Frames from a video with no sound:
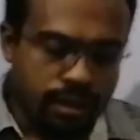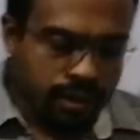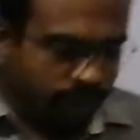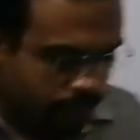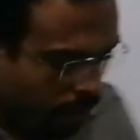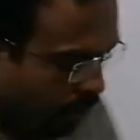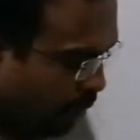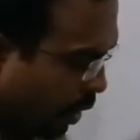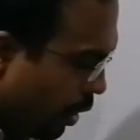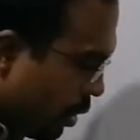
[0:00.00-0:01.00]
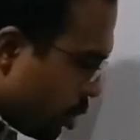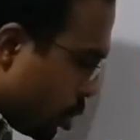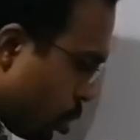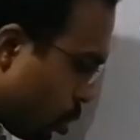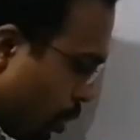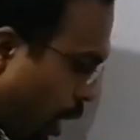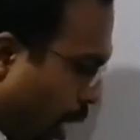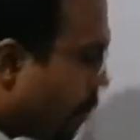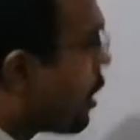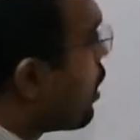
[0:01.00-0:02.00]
Therefore, we should have a